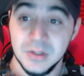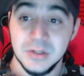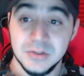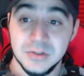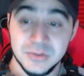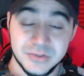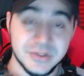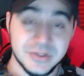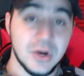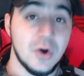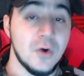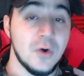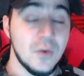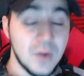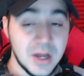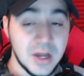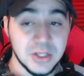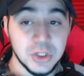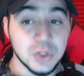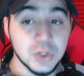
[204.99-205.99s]
So
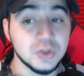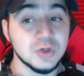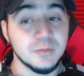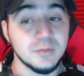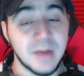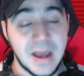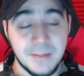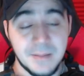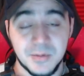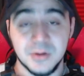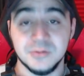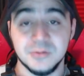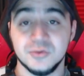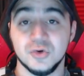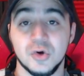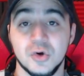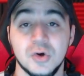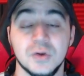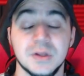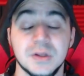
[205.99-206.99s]
a YouTube app
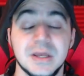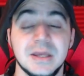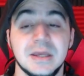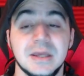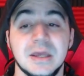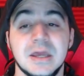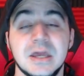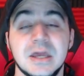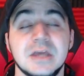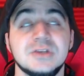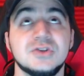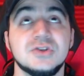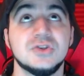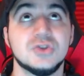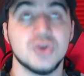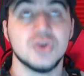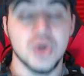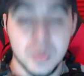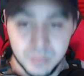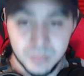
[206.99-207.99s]
control is
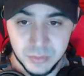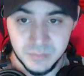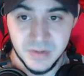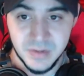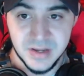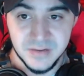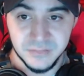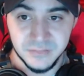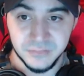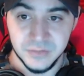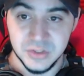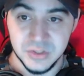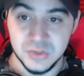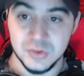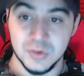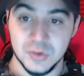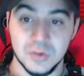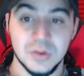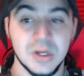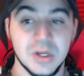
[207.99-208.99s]
super
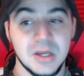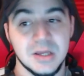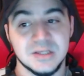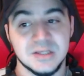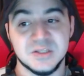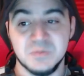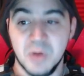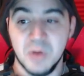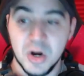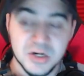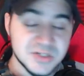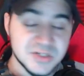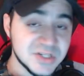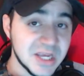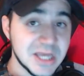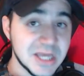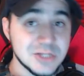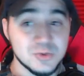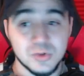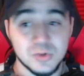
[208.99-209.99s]
beneficial. Smart
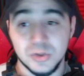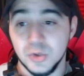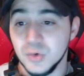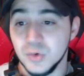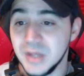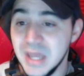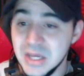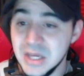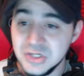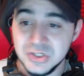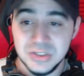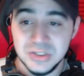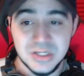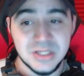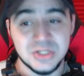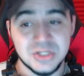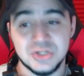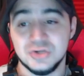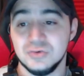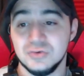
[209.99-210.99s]
schedule, location
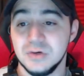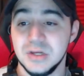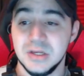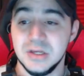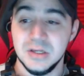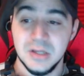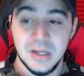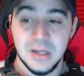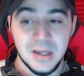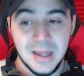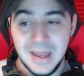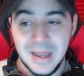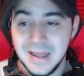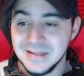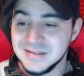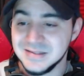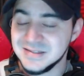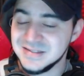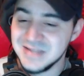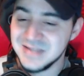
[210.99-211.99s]
history,
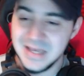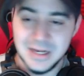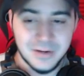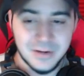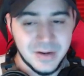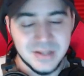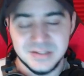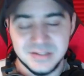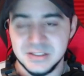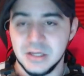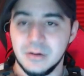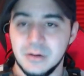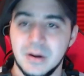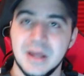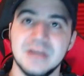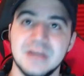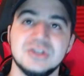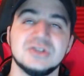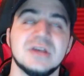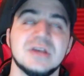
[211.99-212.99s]
etc., etc.
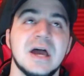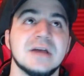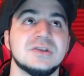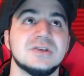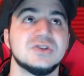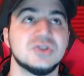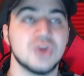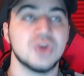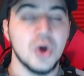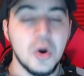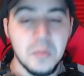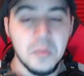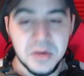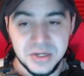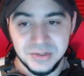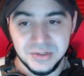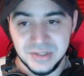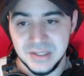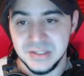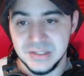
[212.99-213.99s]
It just has so many
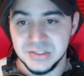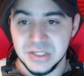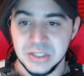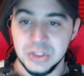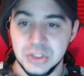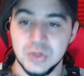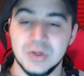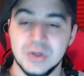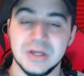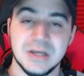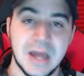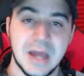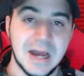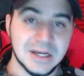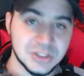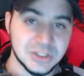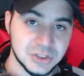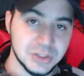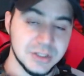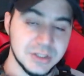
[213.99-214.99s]
things that you can
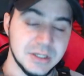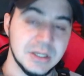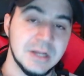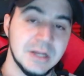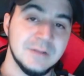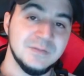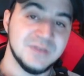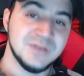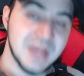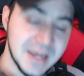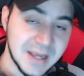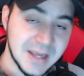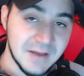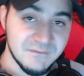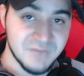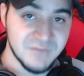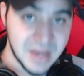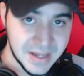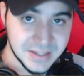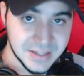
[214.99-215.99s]
actually take
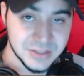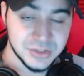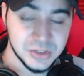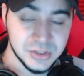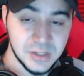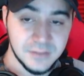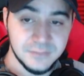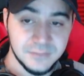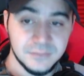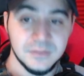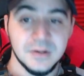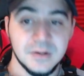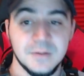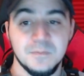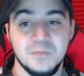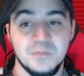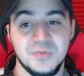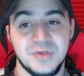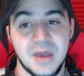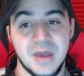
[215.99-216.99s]
advantage of,
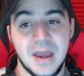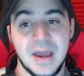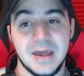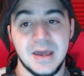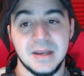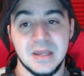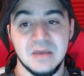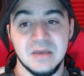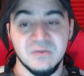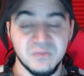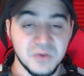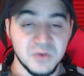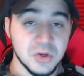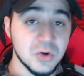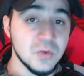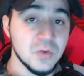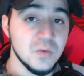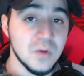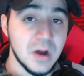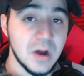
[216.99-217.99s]
that if
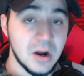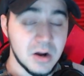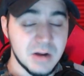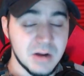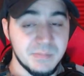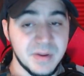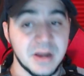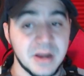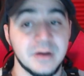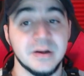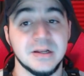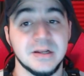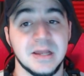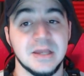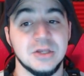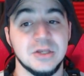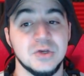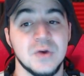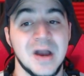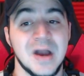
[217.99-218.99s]
you are a parent
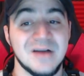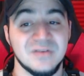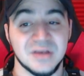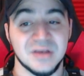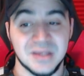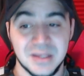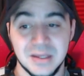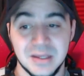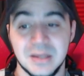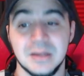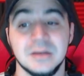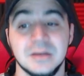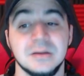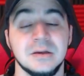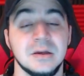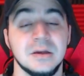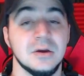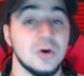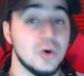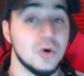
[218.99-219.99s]
and you have a kid
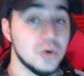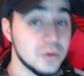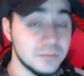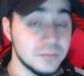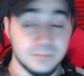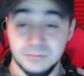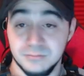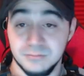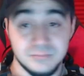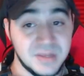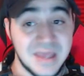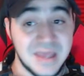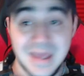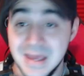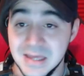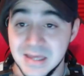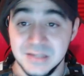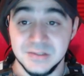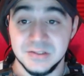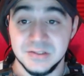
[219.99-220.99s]
or
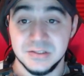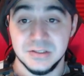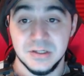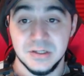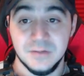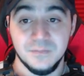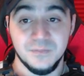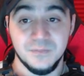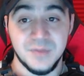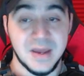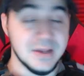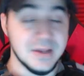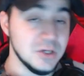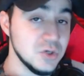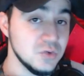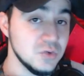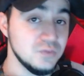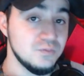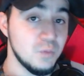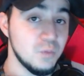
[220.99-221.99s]
kids that
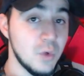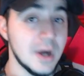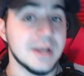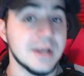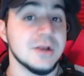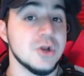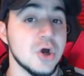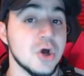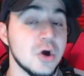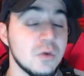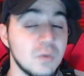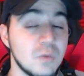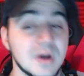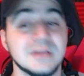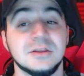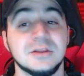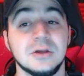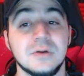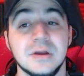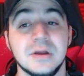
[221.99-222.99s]
you want to know
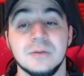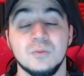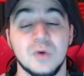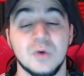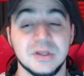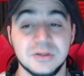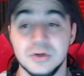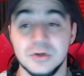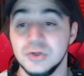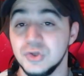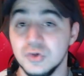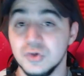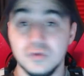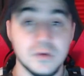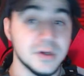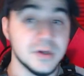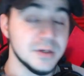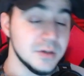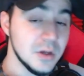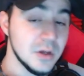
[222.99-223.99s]
what they're
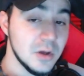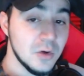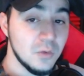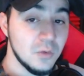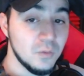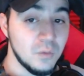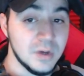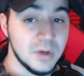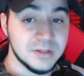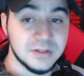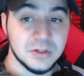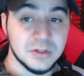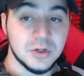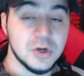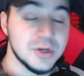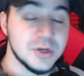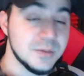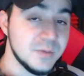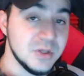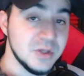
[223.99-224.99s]
doing, what they're
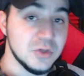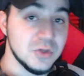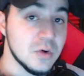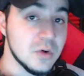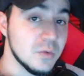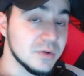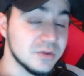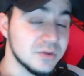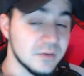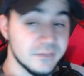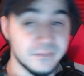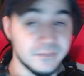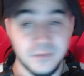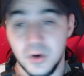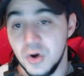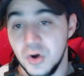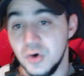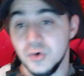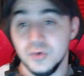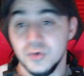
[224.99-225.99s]
going to be doing with their
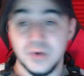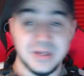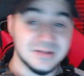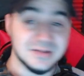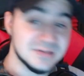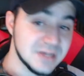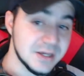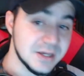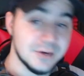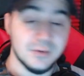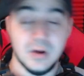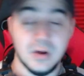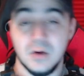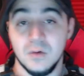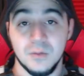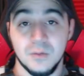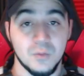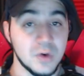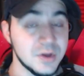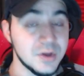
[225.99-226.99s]
phone,
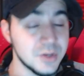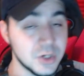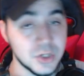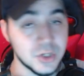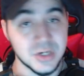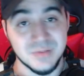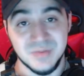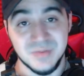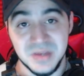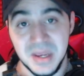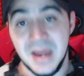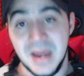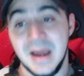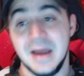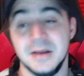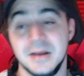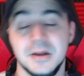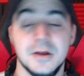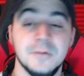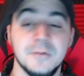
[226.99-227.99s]
etc., where they're going to be
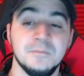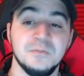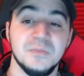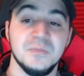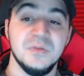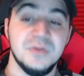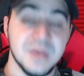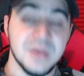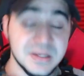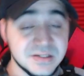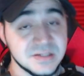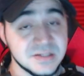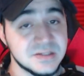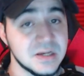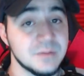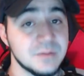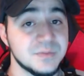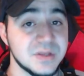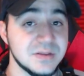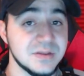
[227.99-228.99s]
at, this is
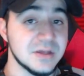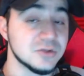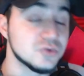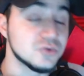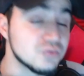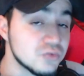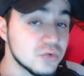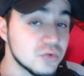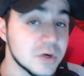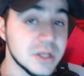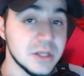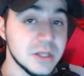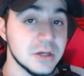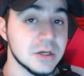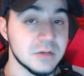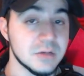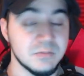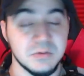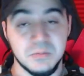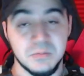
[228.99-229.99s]
something that's really going
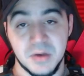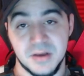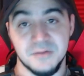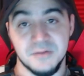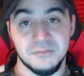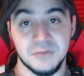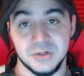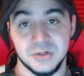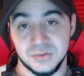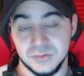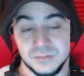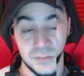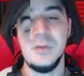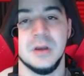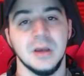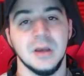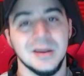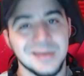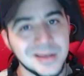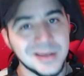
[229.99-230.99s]
to be beneficial.
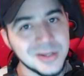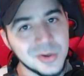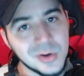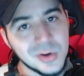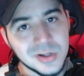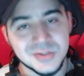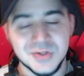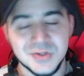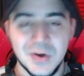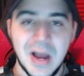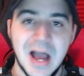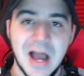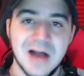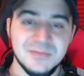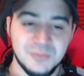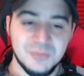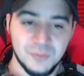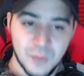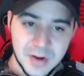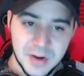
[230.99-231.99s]
Now, you also
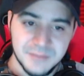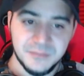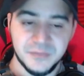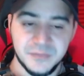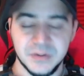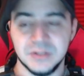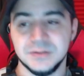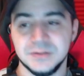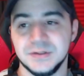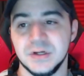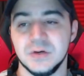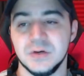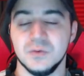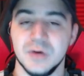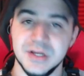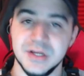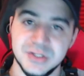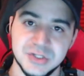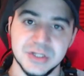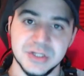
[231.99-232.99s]
have web filter,
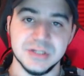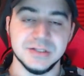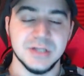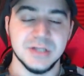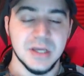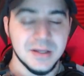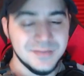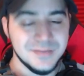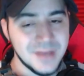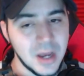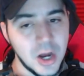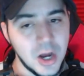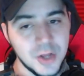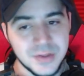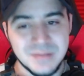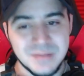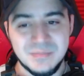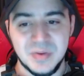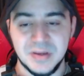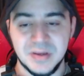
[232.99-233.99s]
which is the
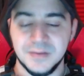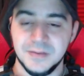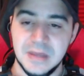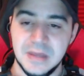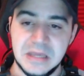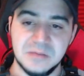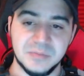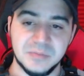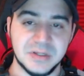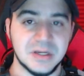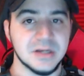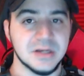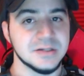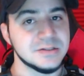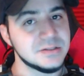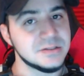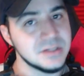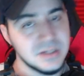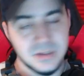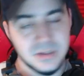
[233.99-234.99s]
other big thing,
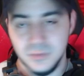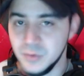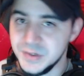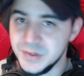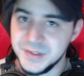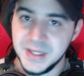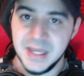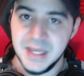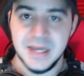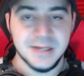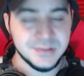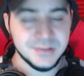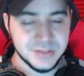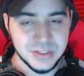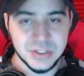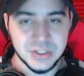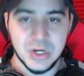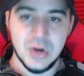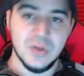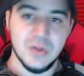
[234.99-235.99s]
because with kids, you
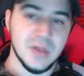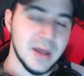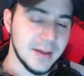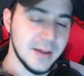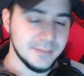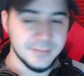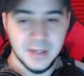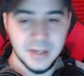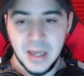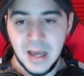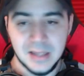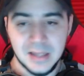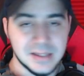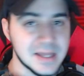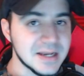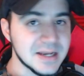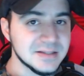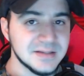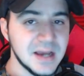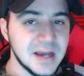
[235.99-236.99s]
know that a
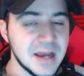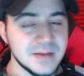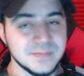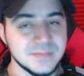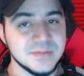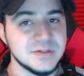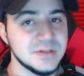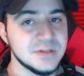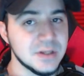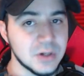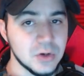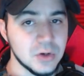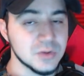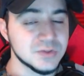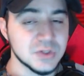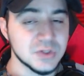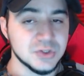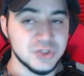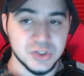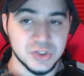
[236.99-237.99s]
lot of times they're
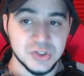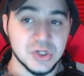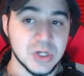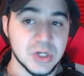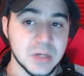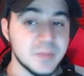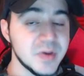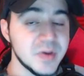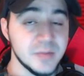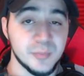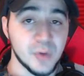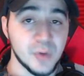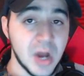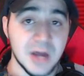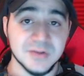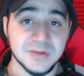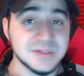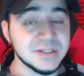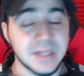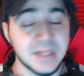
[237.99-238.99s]
also just going to be
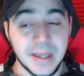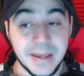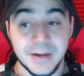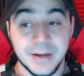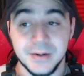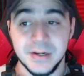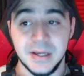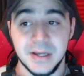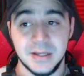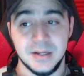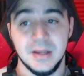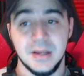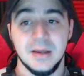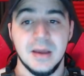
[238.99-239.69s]
browsing the internet.